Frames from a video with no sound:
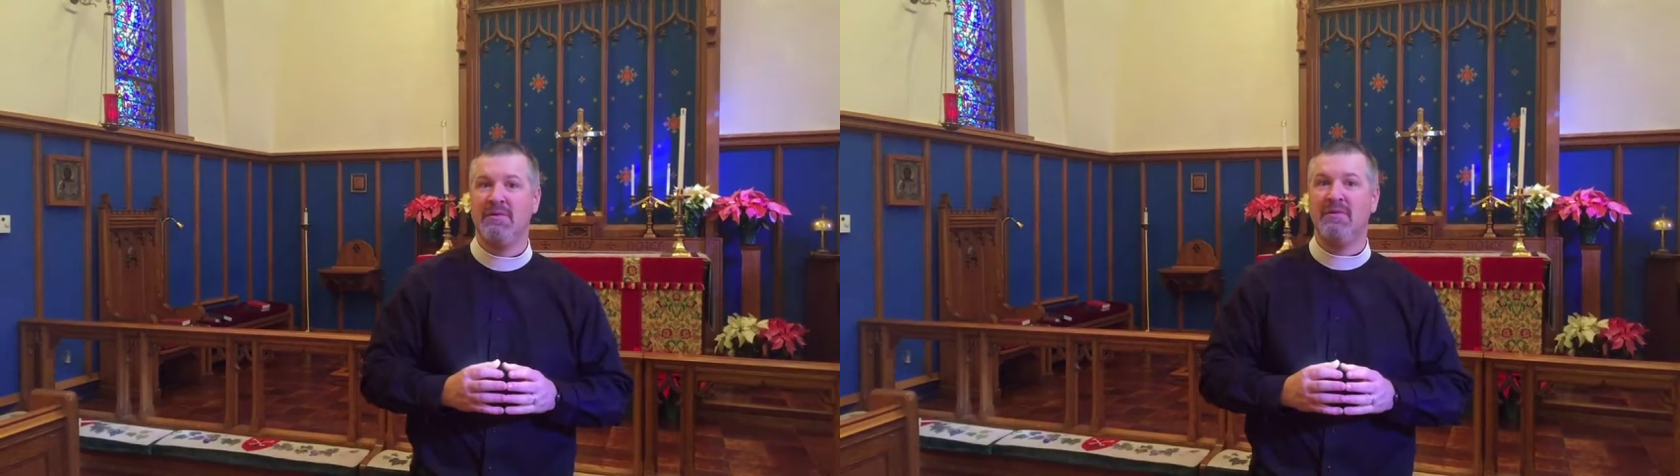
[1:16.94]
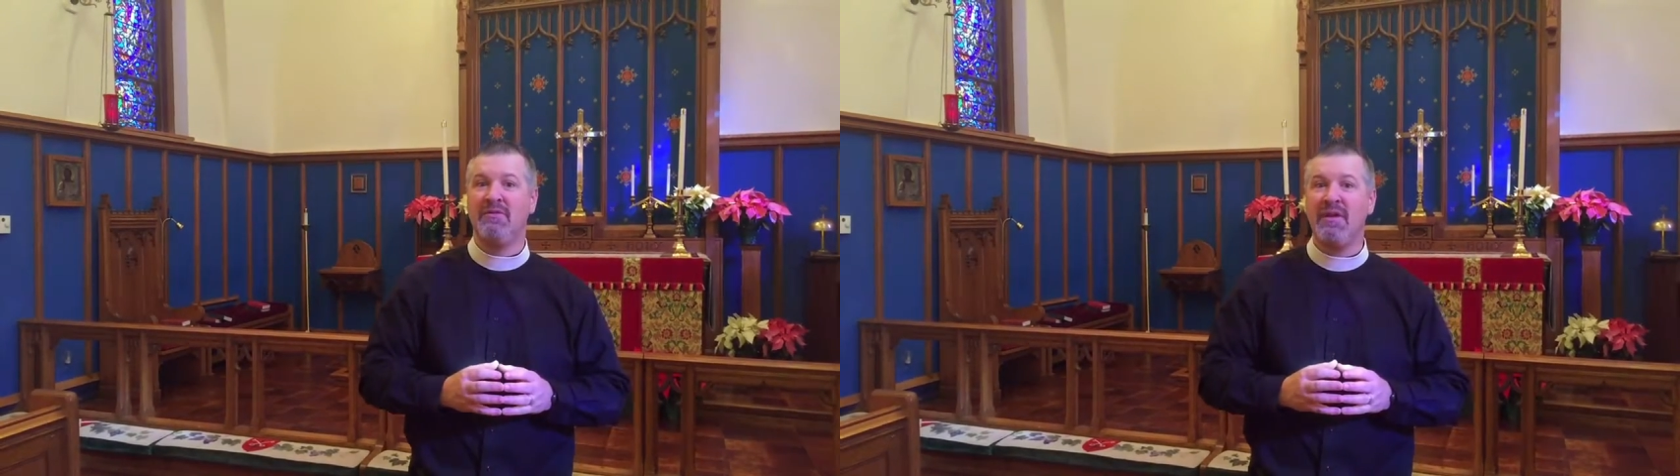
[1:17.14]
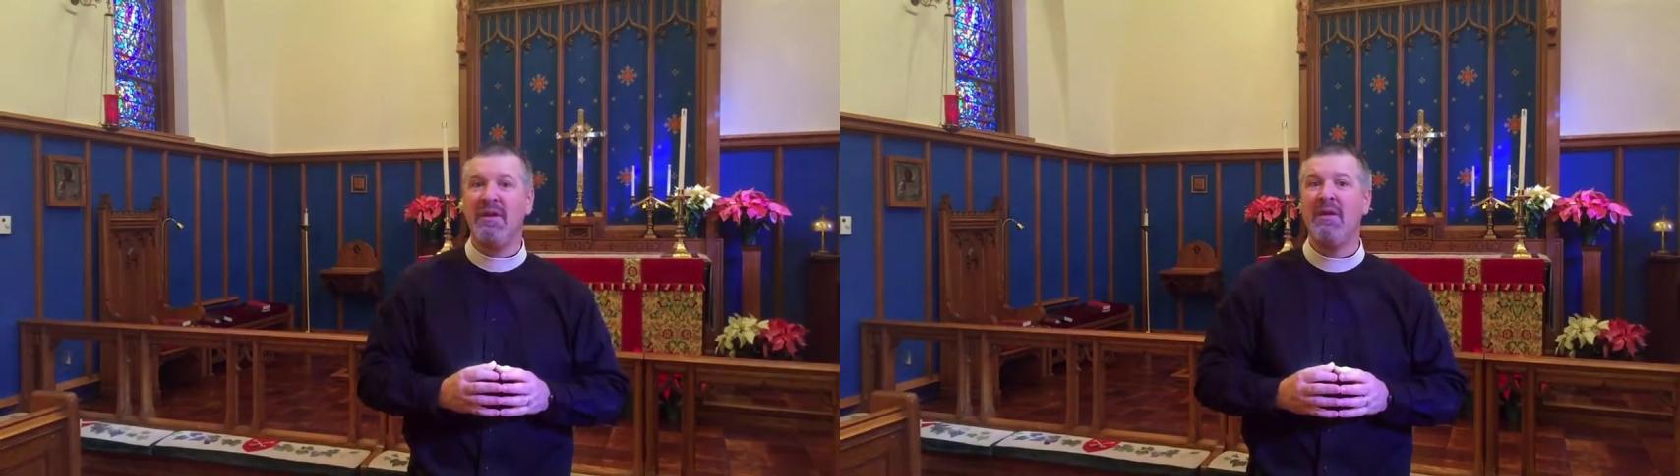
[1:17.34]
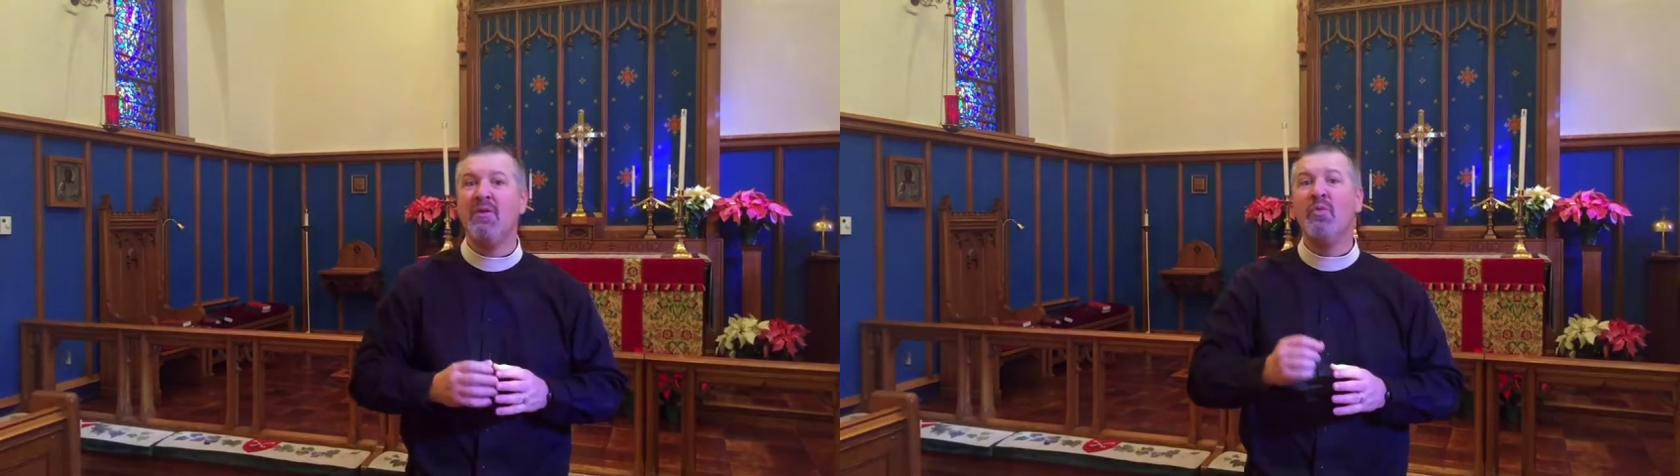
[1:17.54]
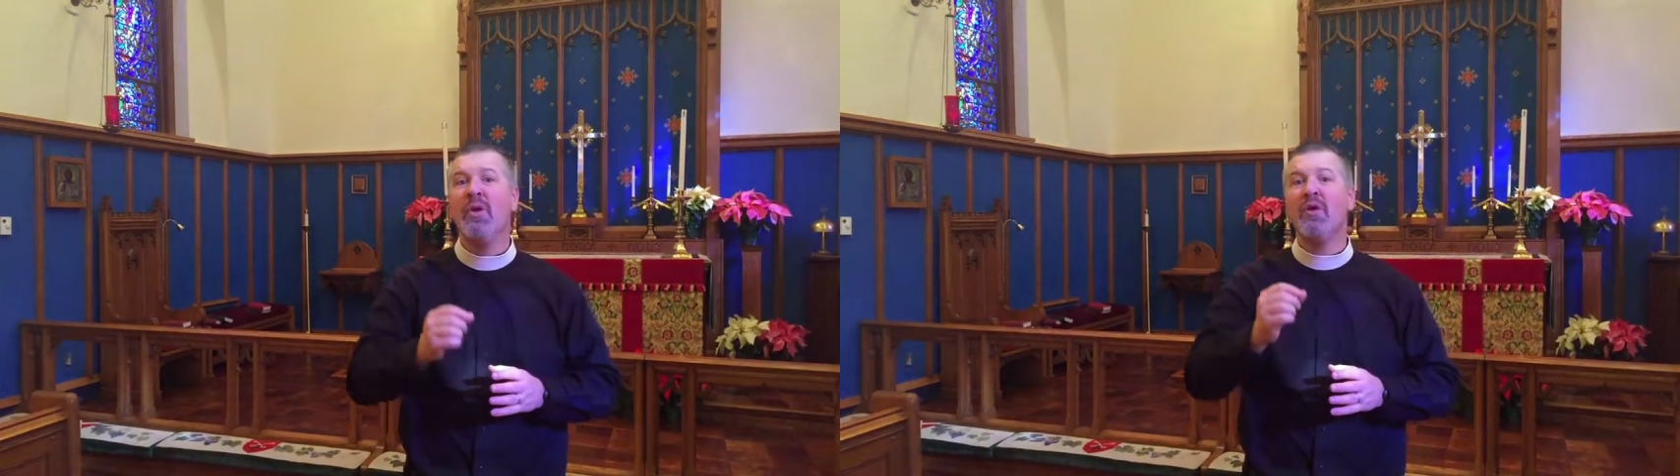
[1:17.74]
You
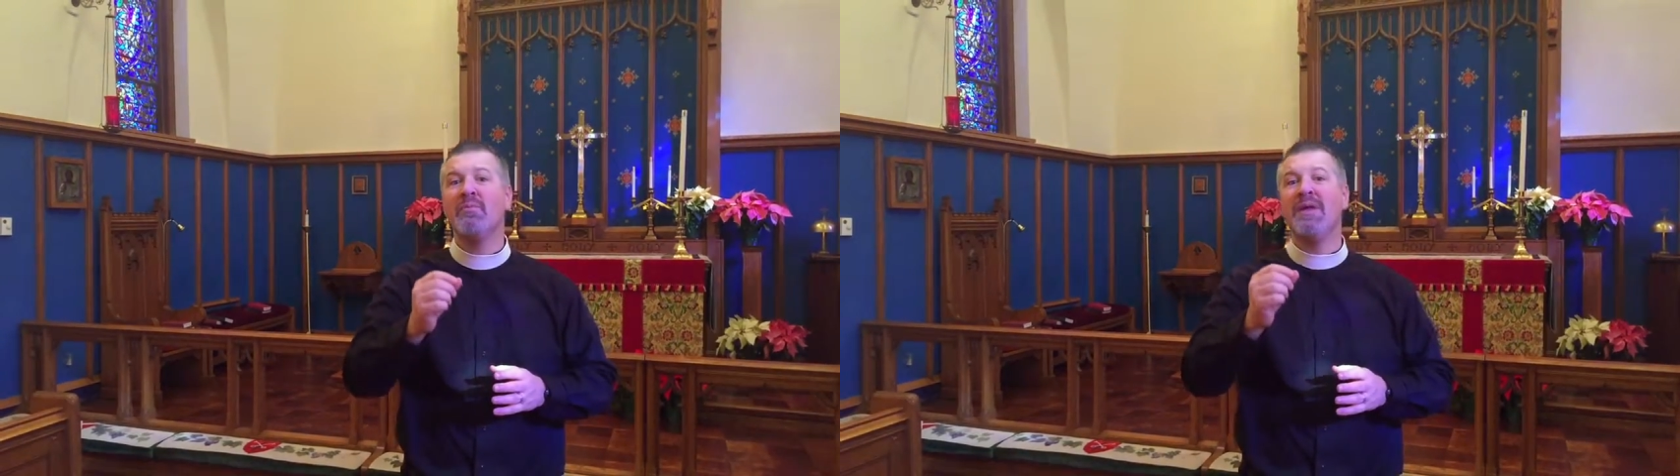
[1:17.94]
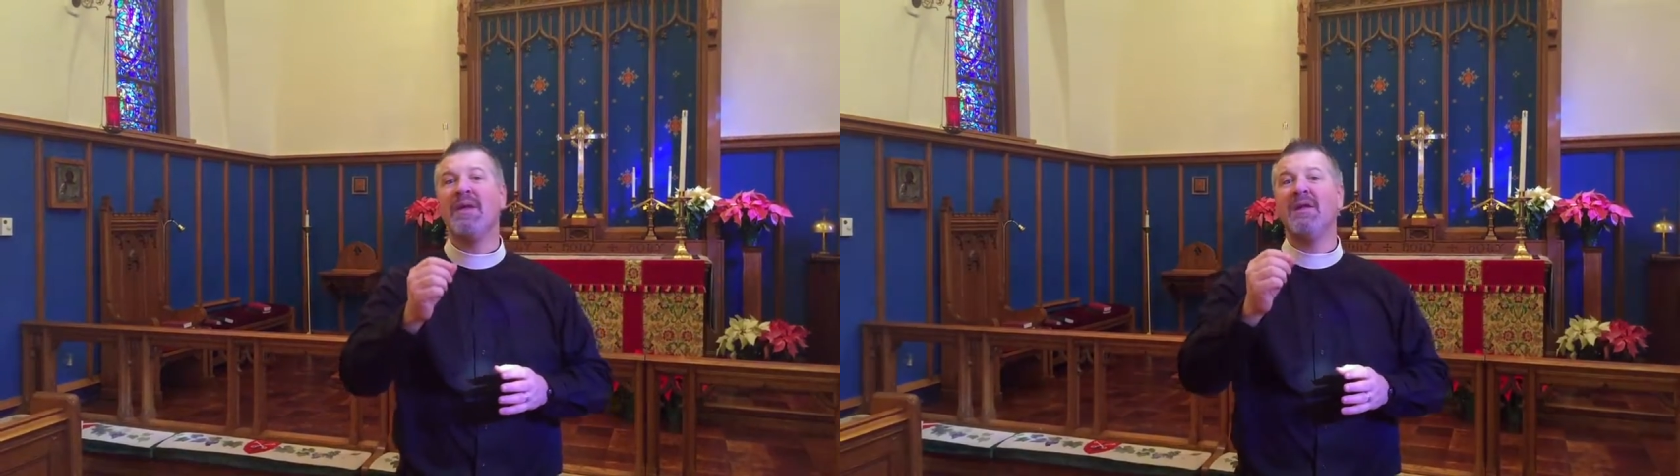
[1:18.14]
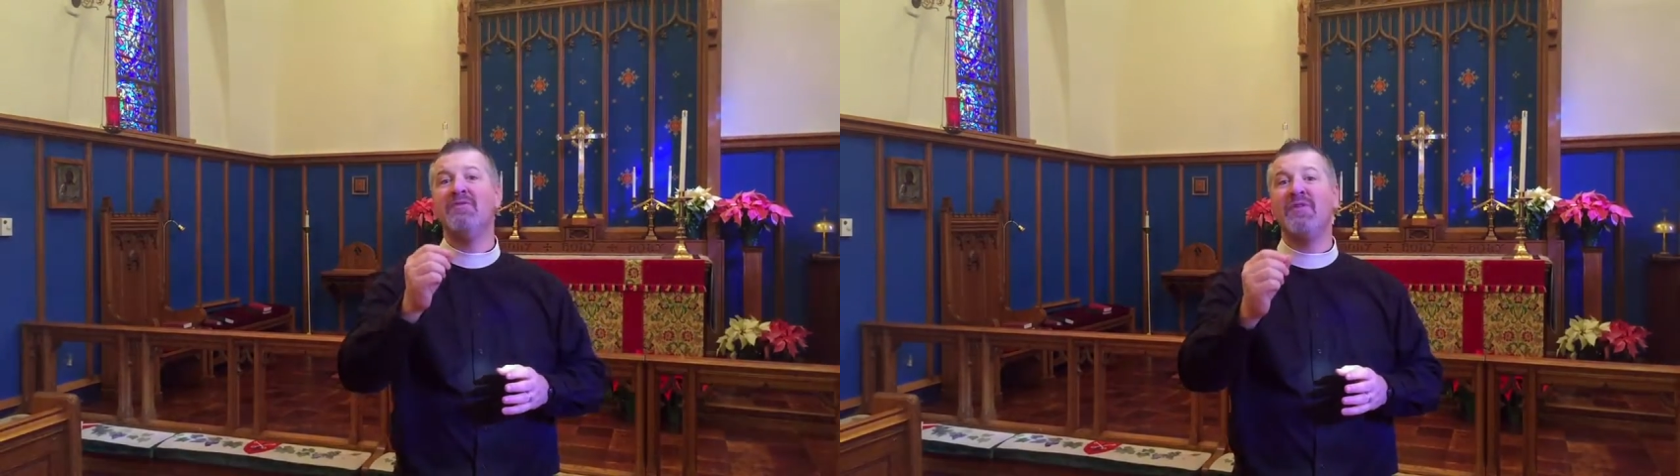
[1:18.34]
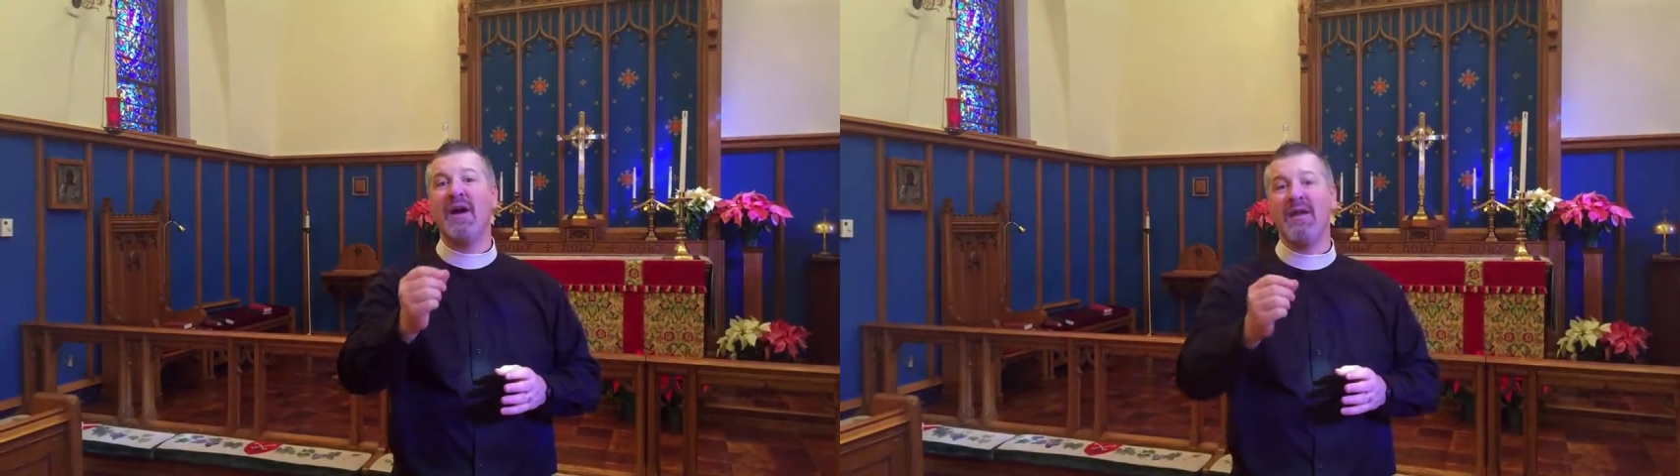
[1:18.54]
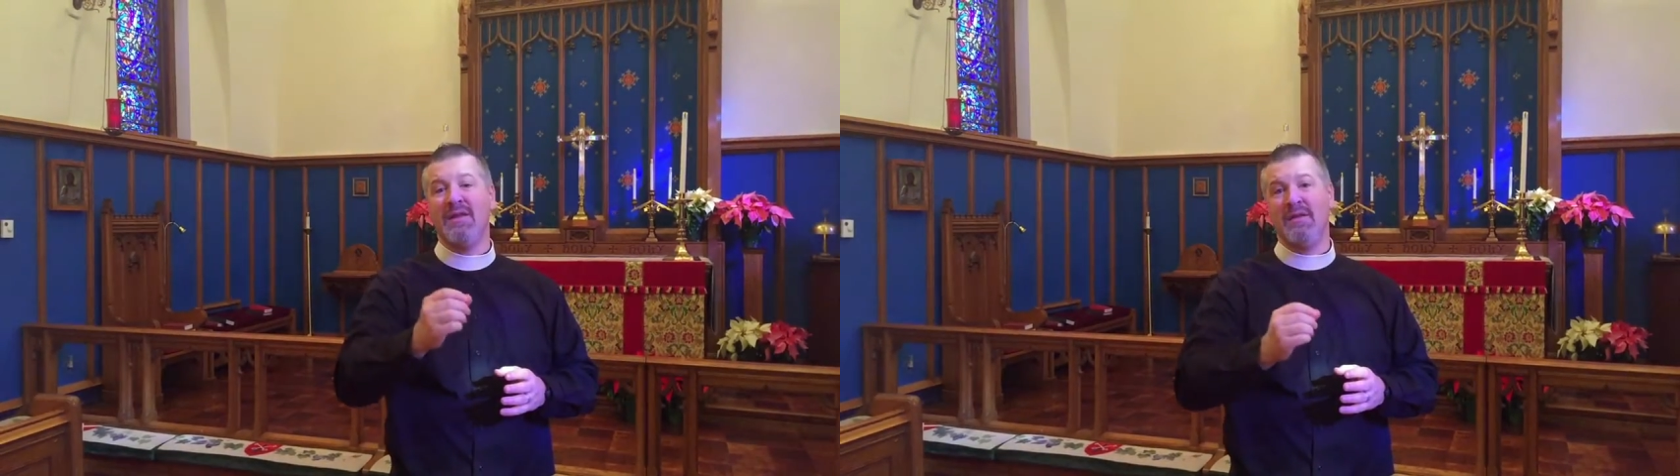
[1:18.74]
see, we are being
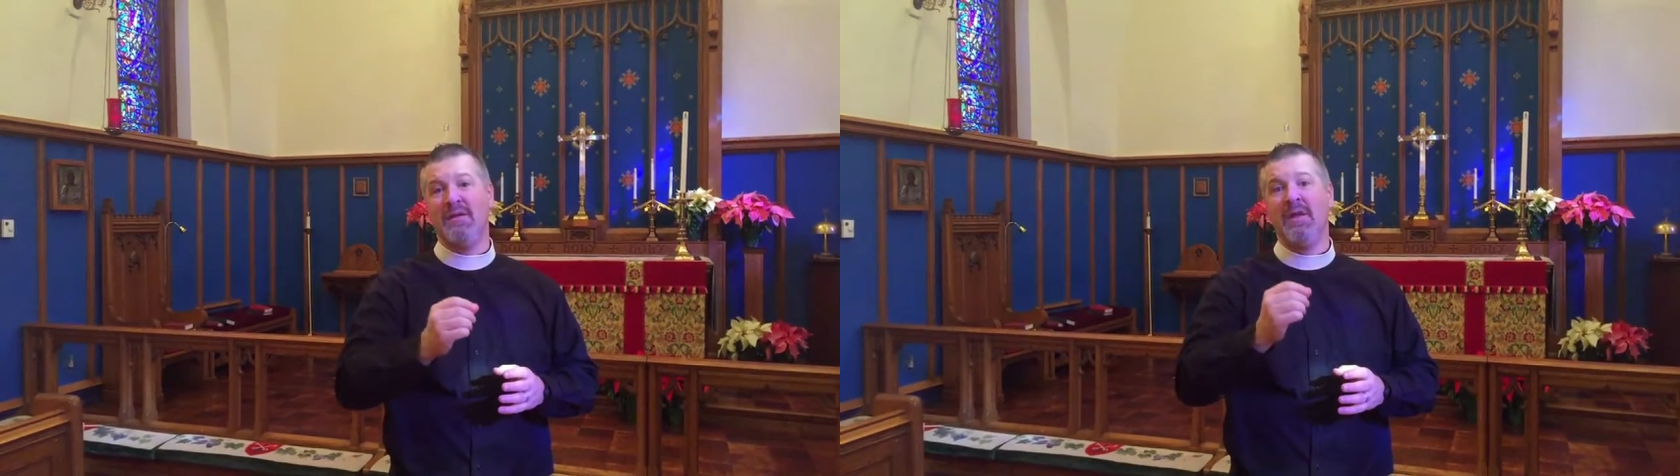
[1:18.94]
invited,